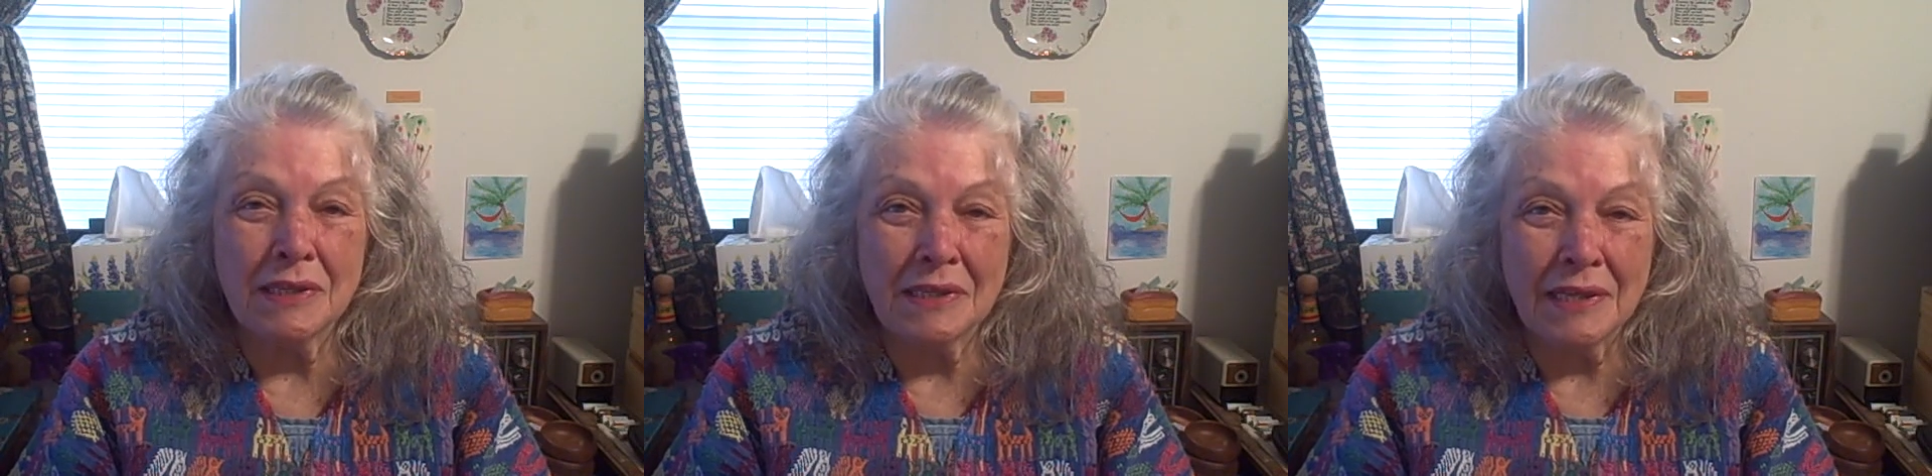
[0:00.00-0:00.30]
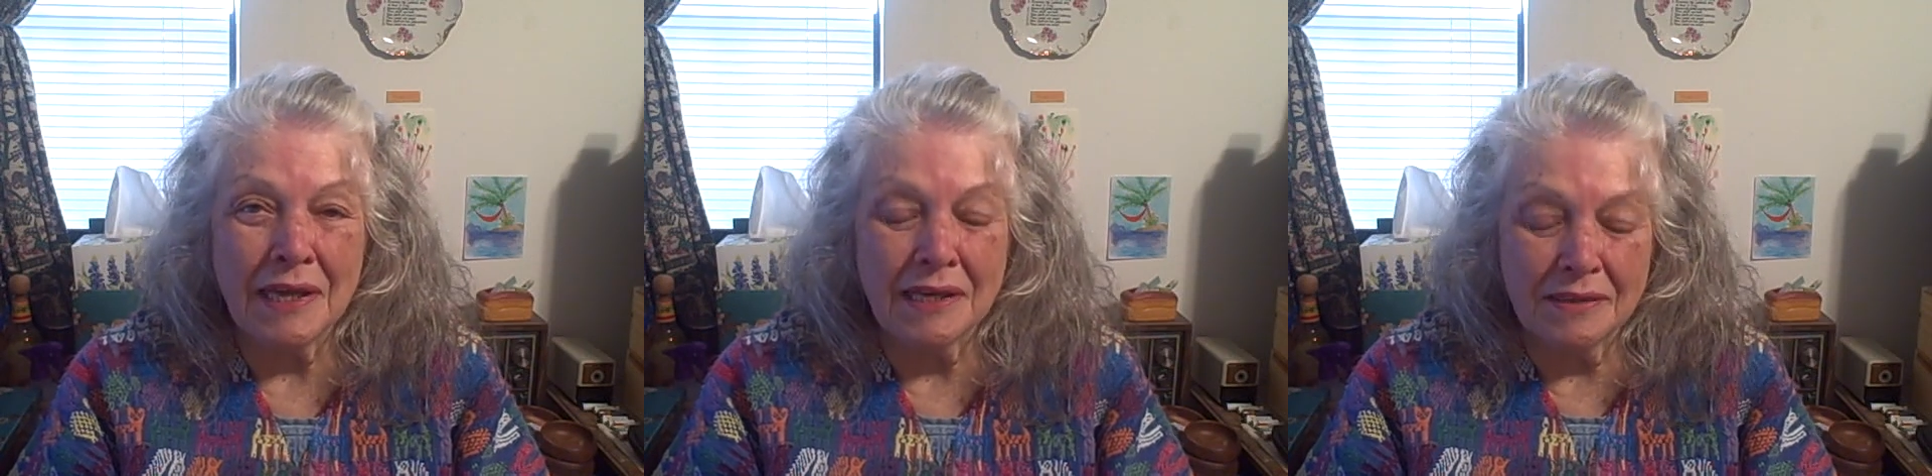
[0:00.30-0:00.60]
than
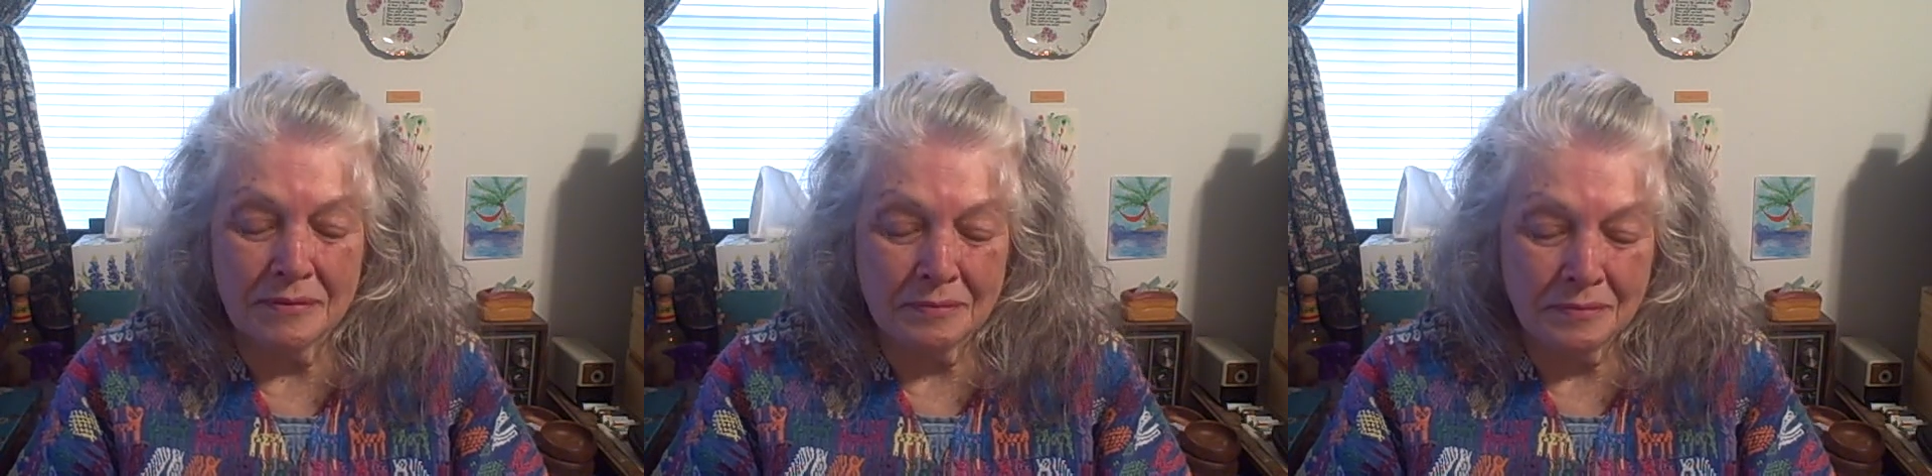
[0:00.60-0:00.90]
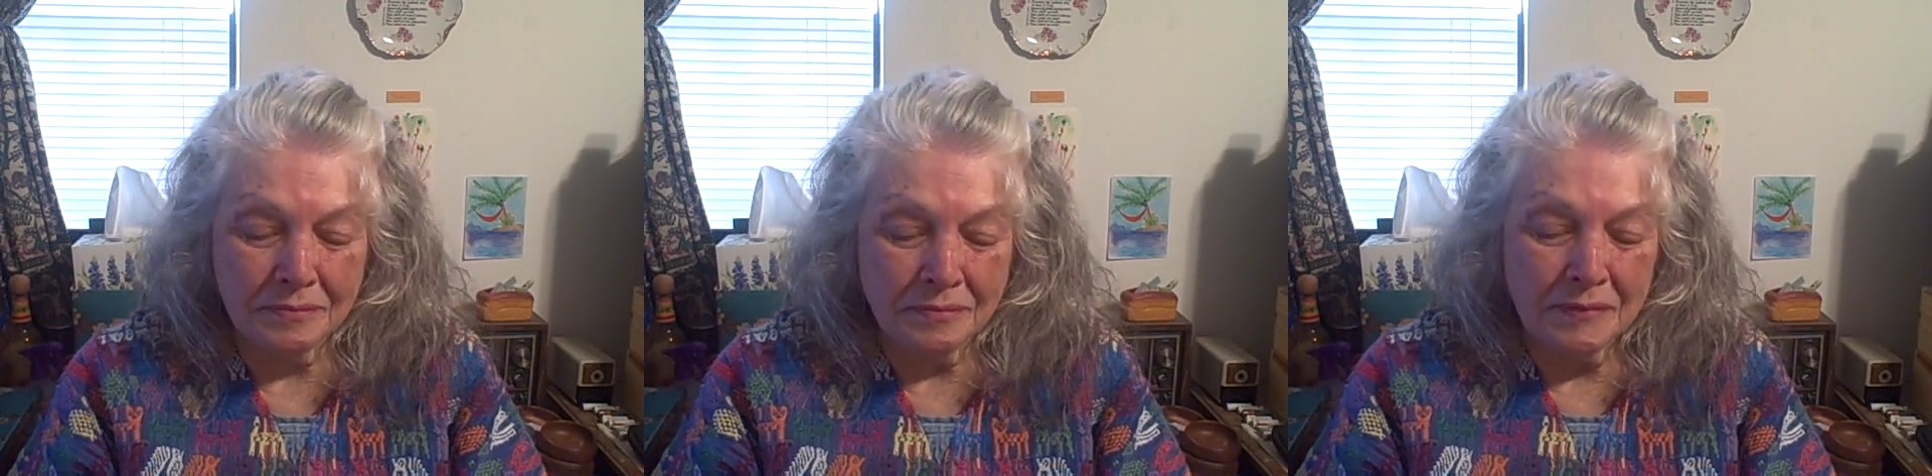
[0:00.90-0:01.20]
that.
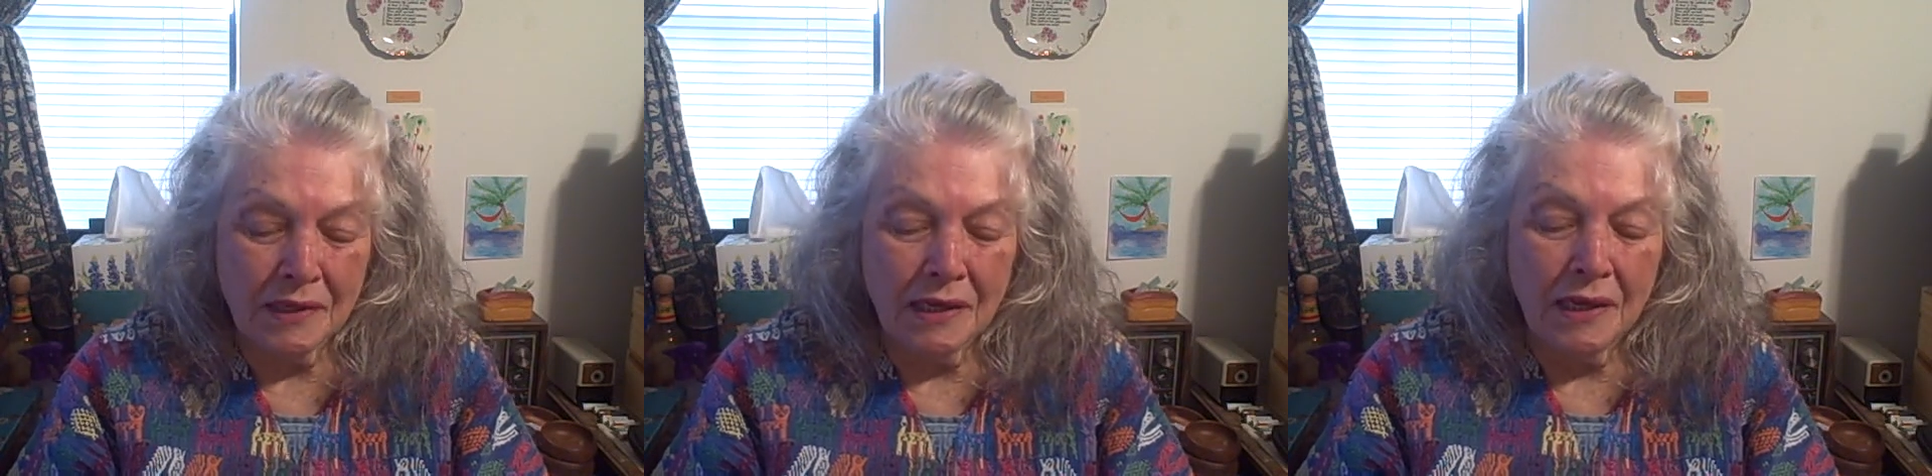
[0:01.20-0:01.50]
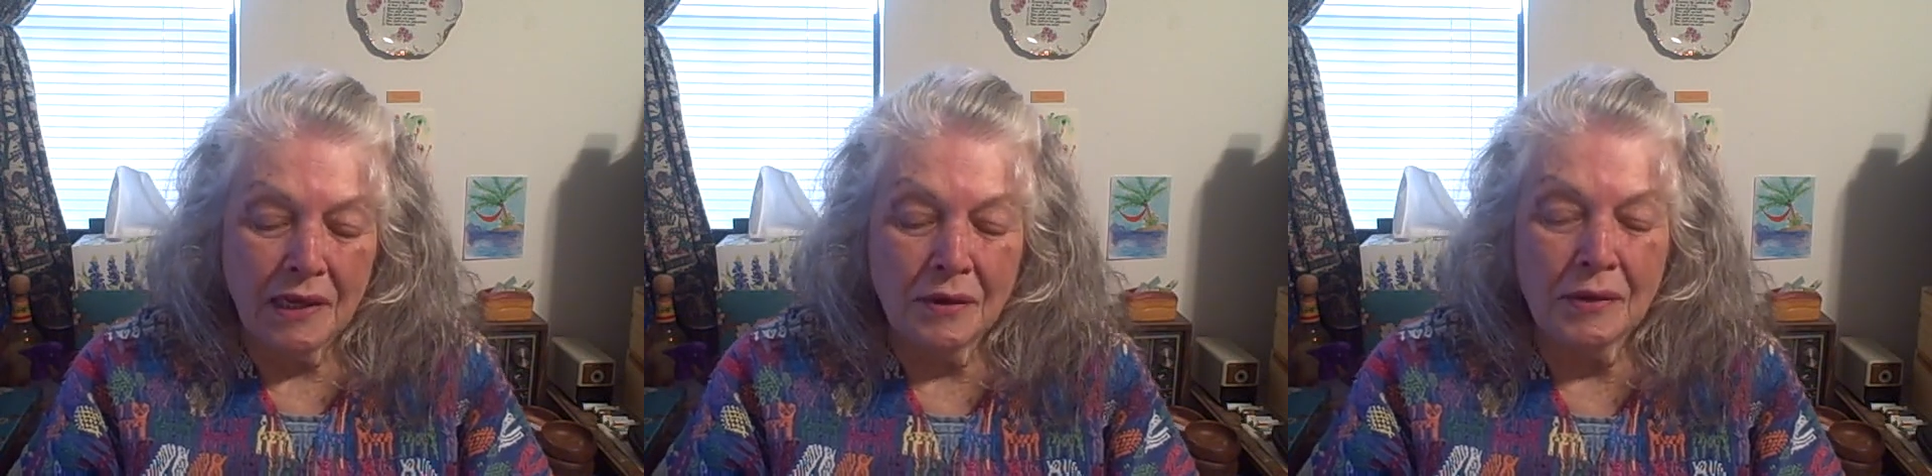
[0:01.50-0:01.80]

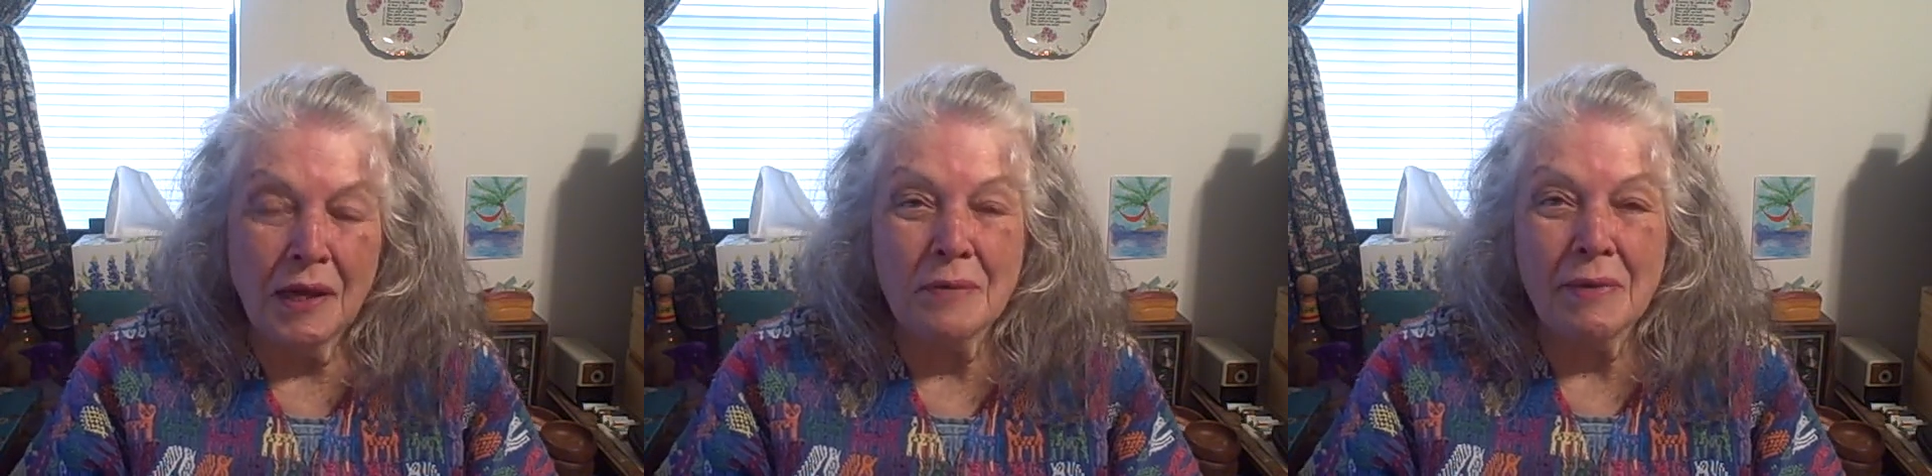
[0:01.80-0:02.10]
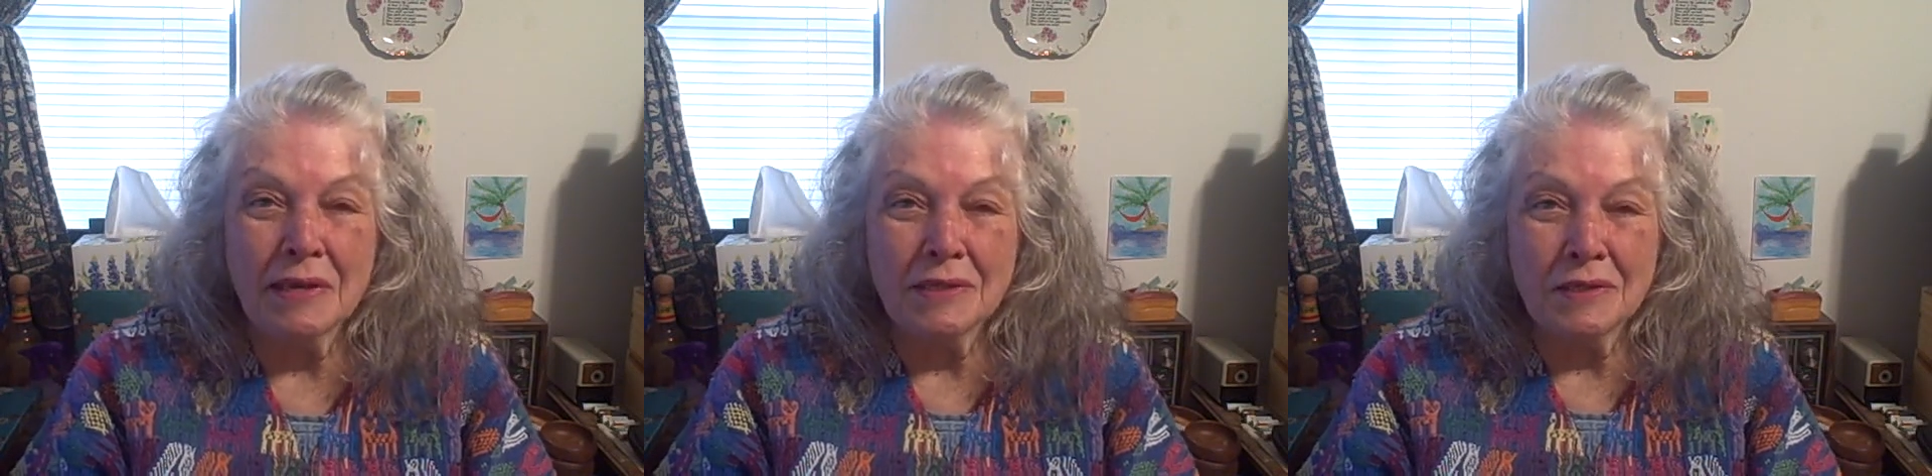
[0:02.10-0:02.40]
Okay,
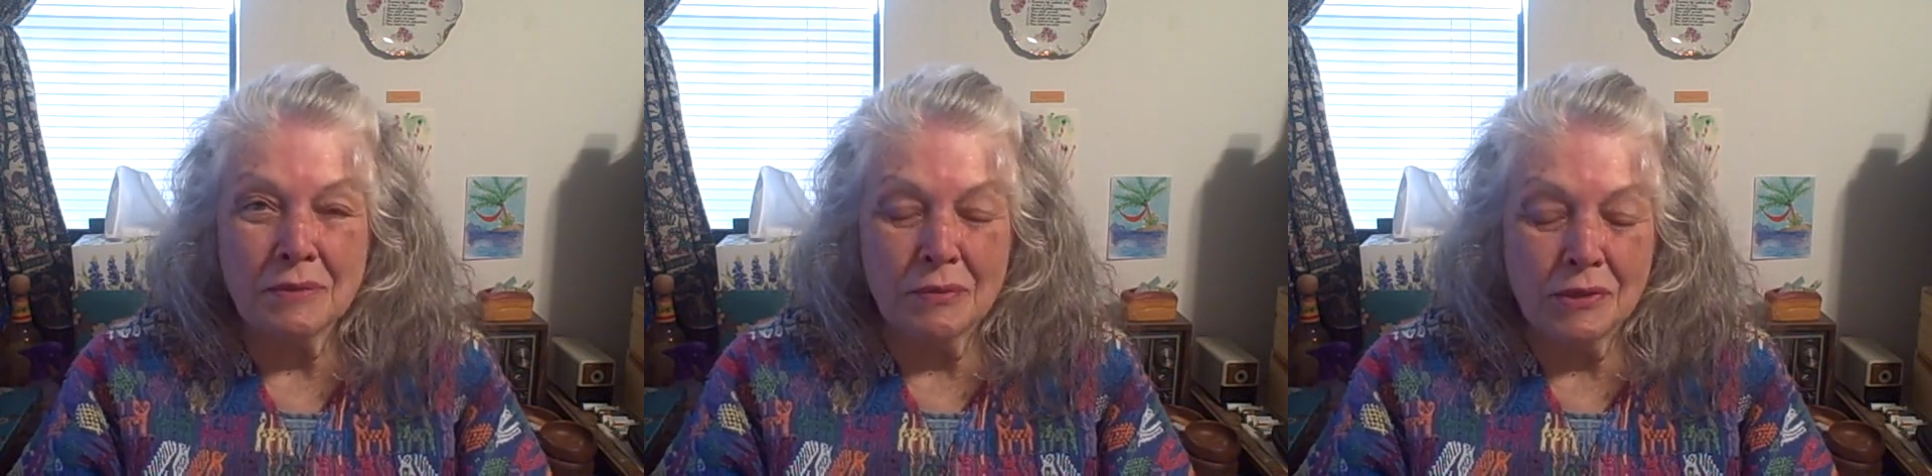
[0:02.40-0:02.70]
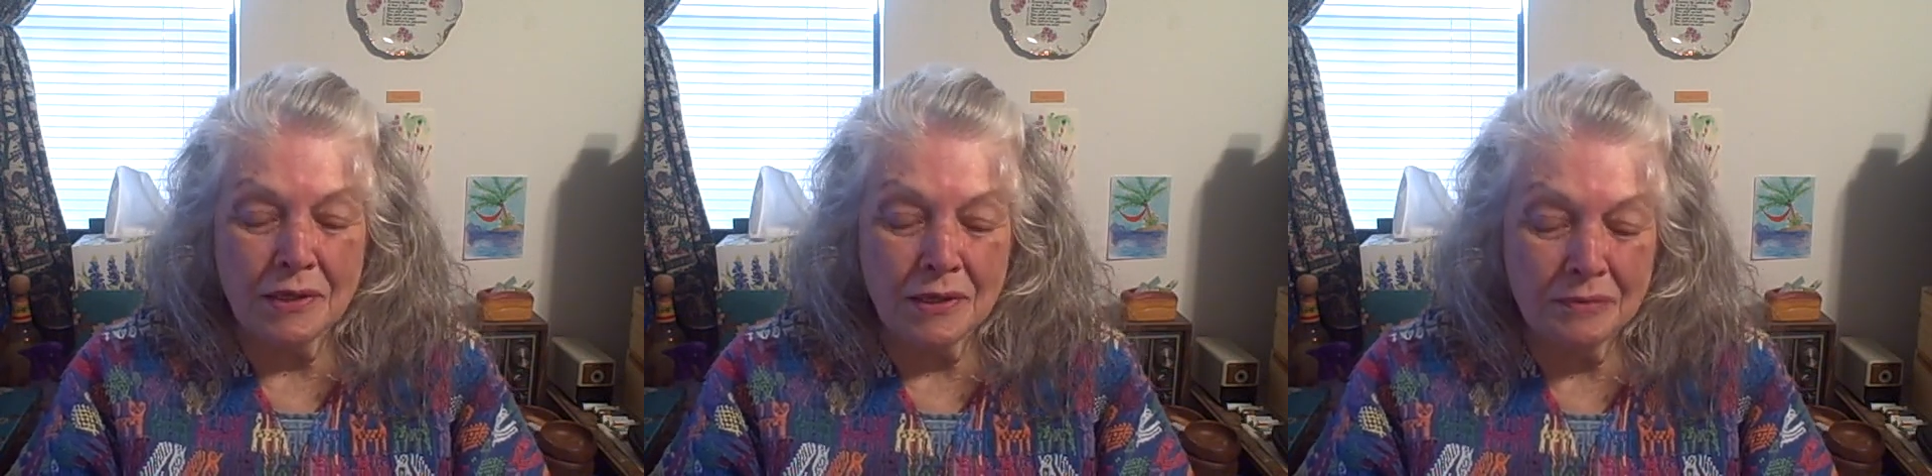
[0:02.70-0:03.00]
back to the
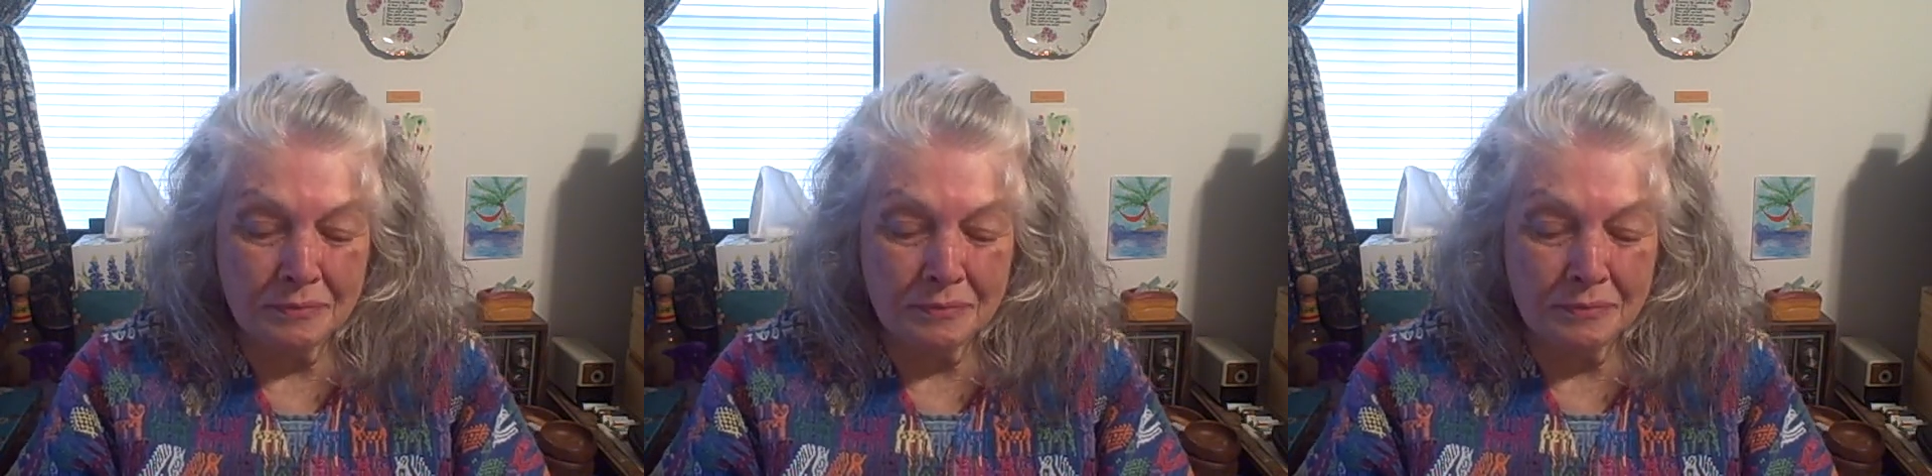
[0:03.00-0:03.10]
book.